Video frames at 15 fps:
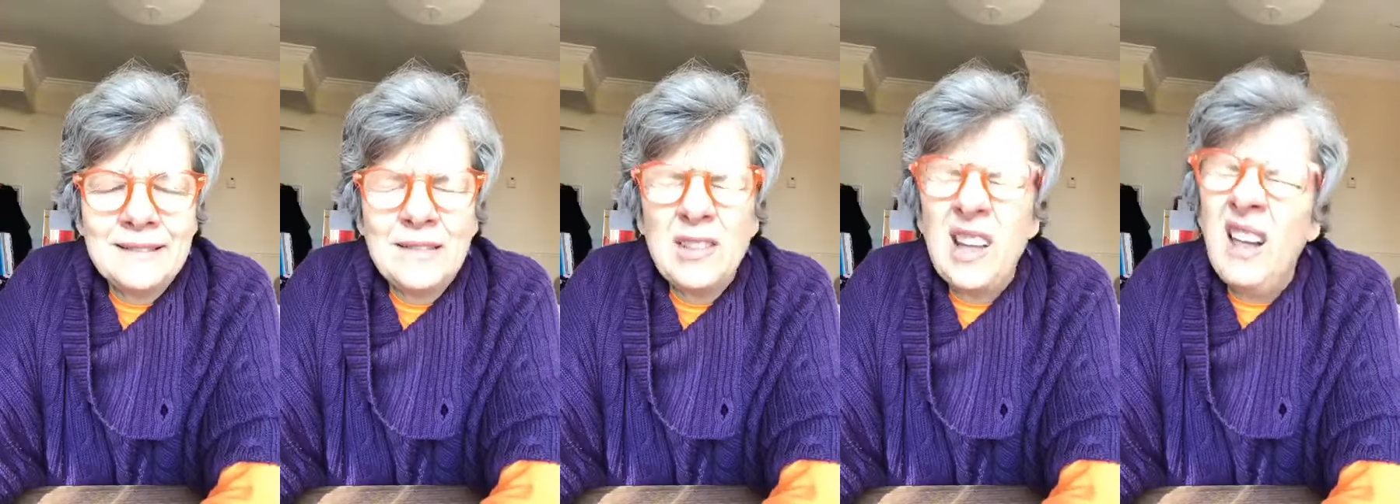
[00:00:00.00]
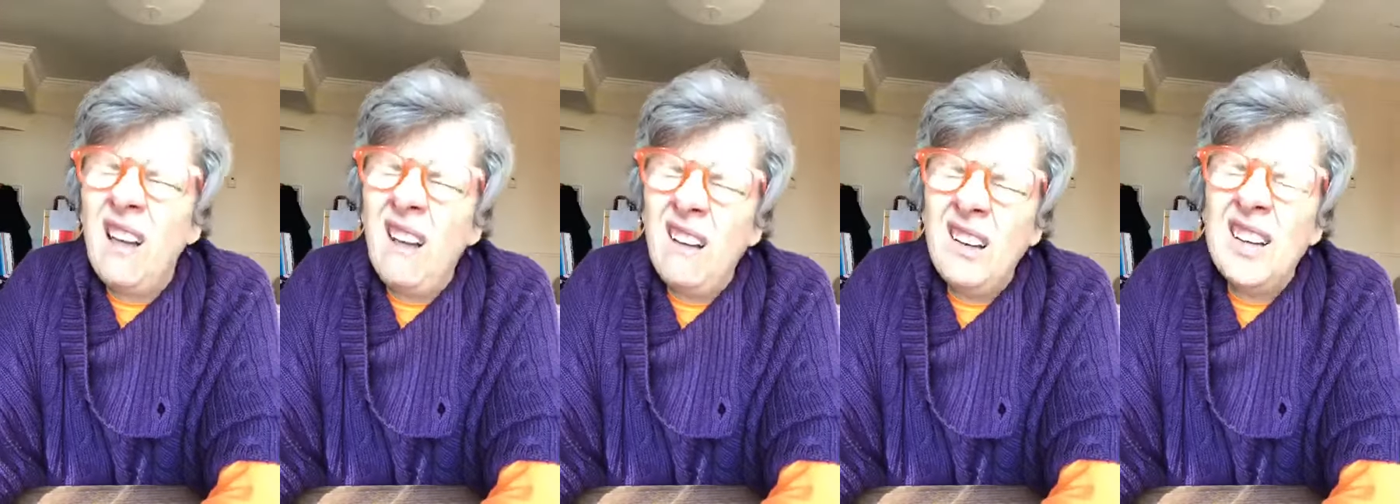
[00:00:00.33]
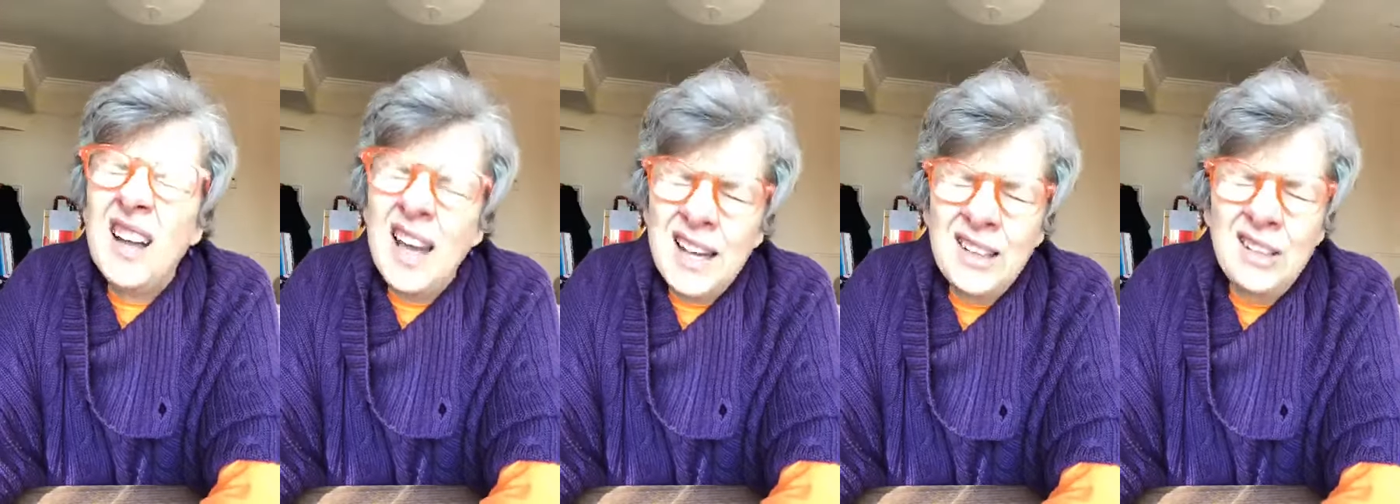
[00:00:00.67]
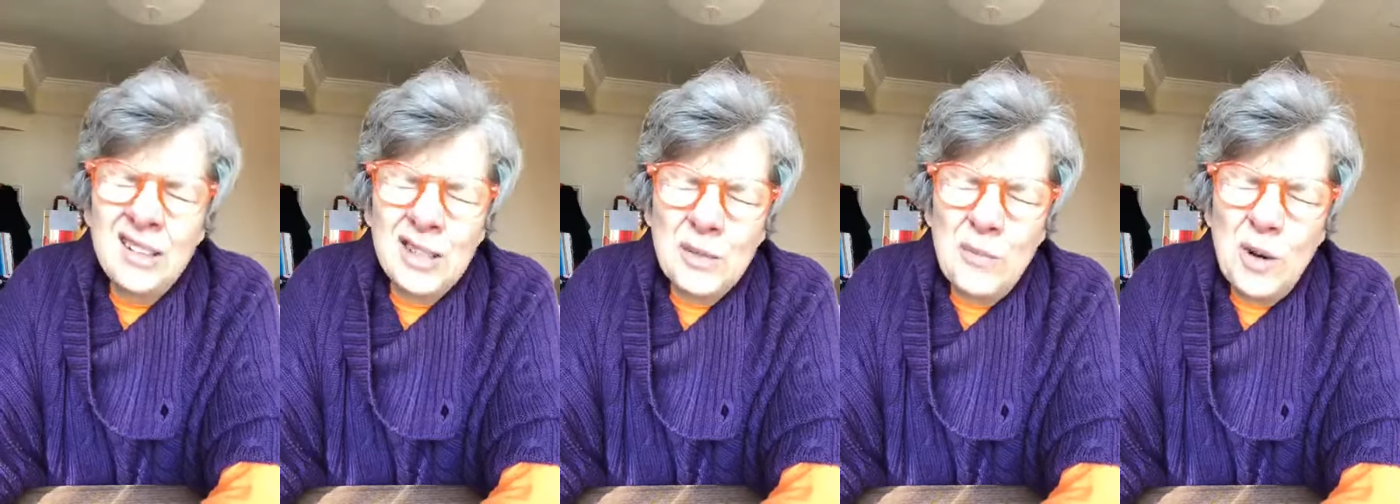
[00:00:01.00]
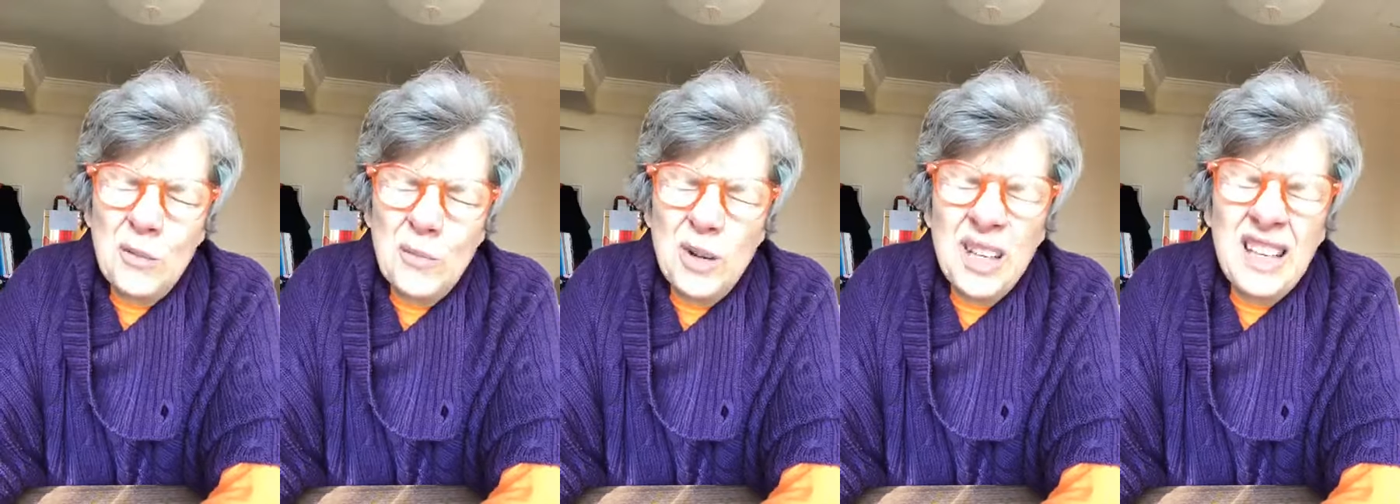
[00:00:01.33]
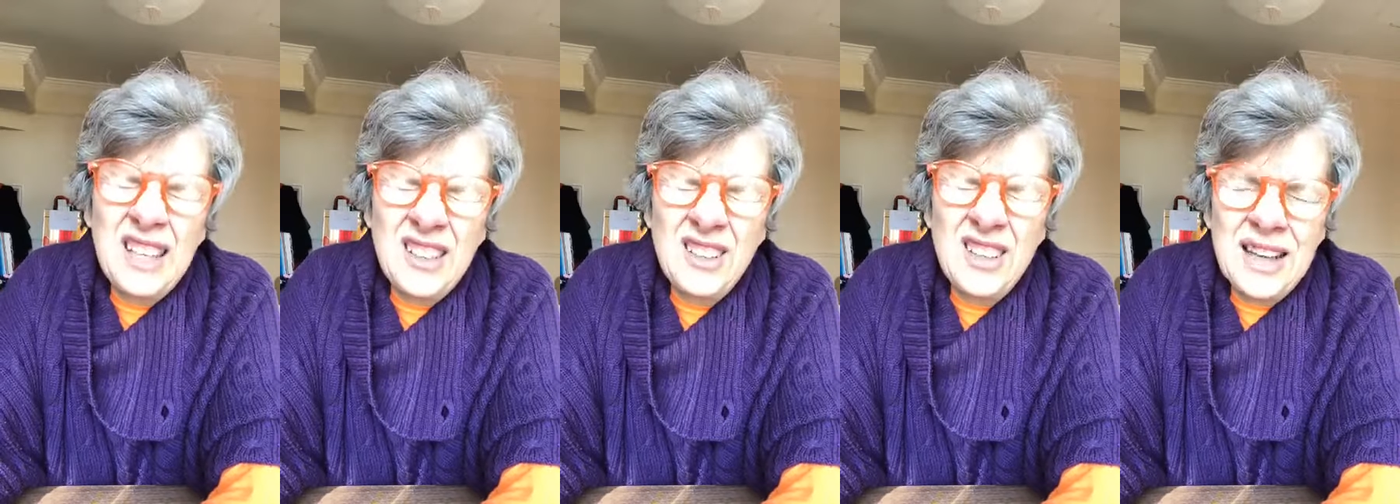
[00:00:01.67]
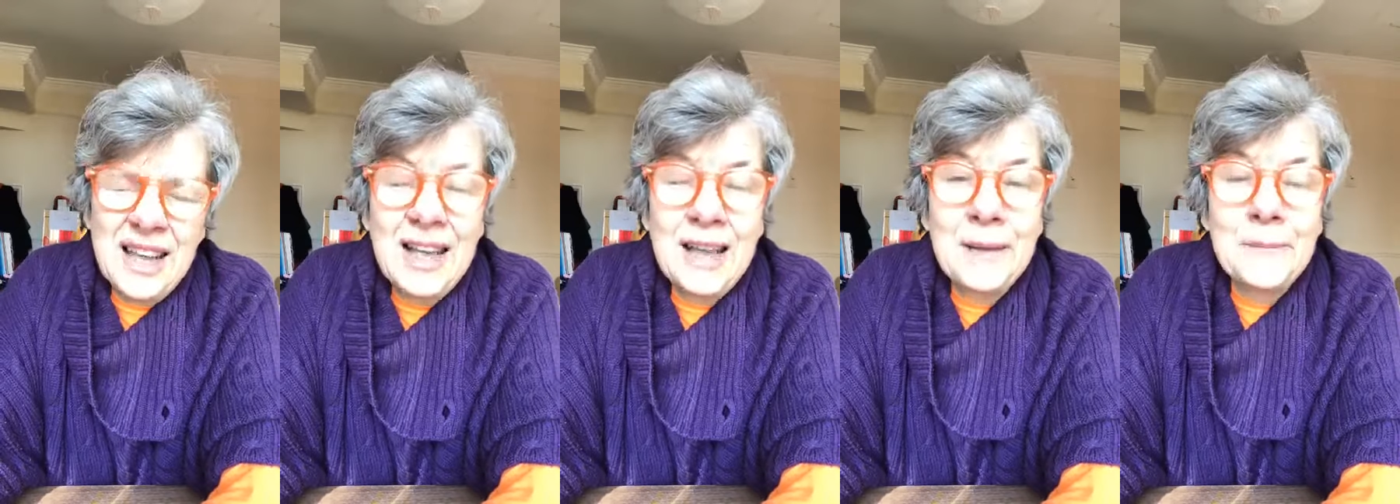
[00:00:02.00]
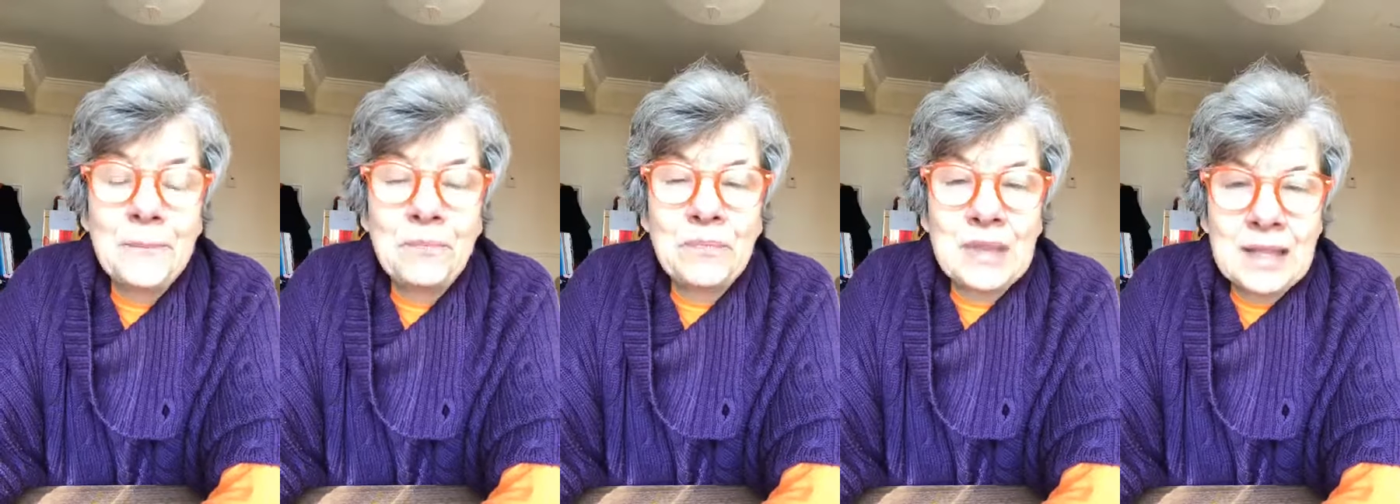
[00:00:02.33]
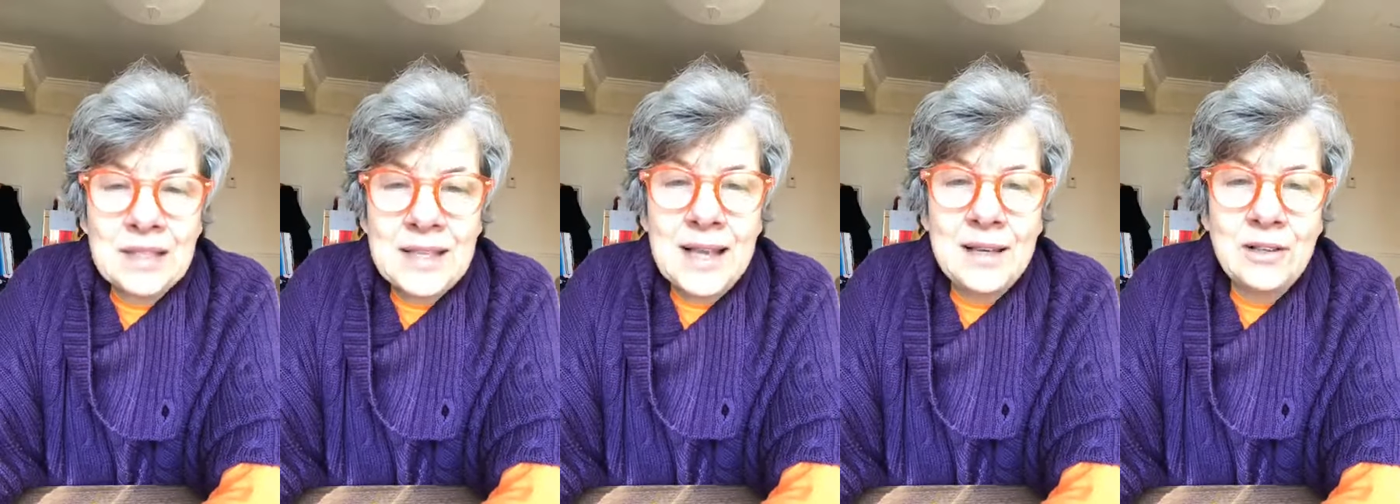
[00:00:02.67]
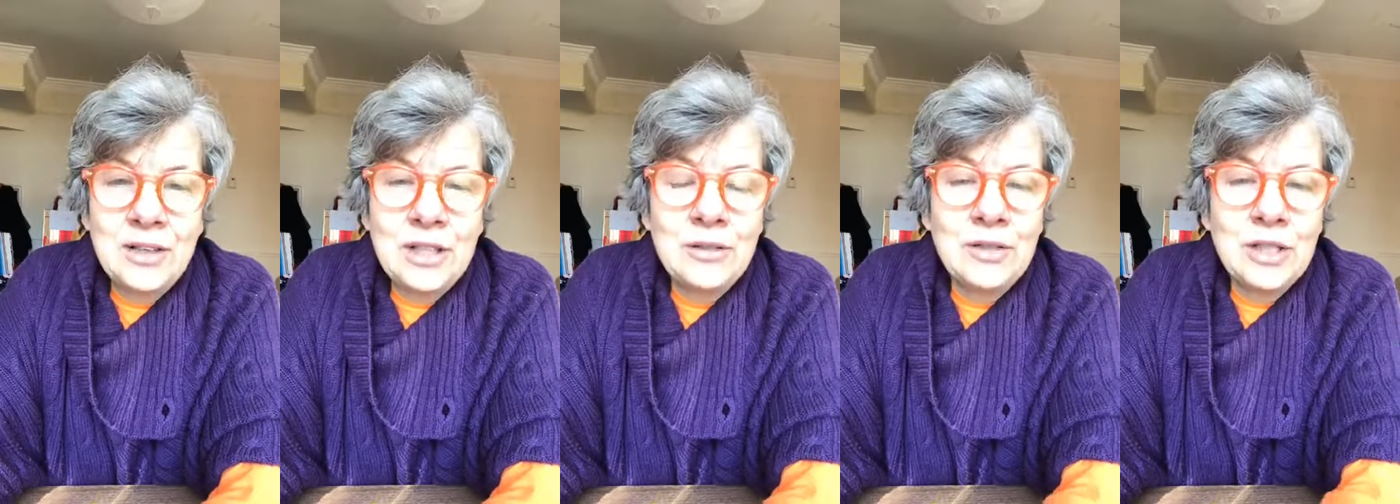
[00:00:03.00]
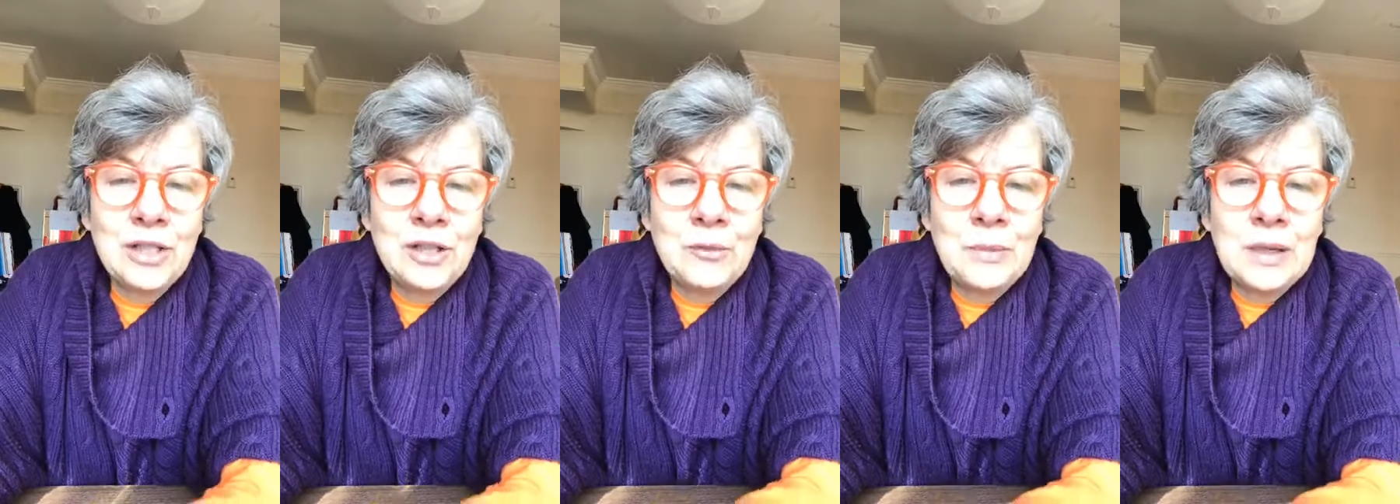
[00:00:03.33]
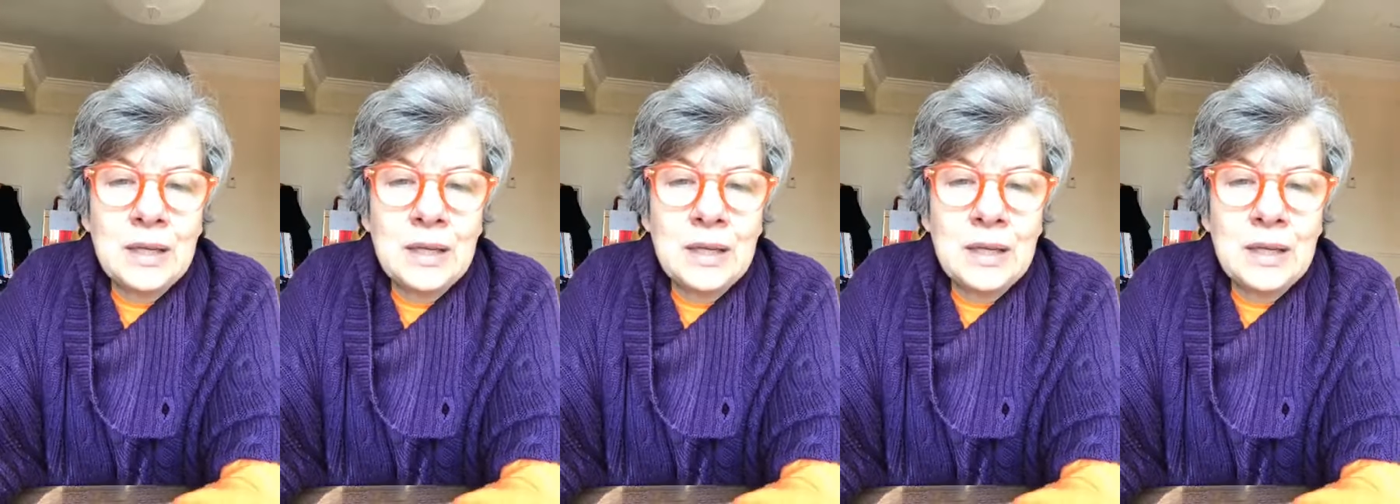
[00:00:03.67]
9 o'clock tomorrow morning UK. 10 on YouTube.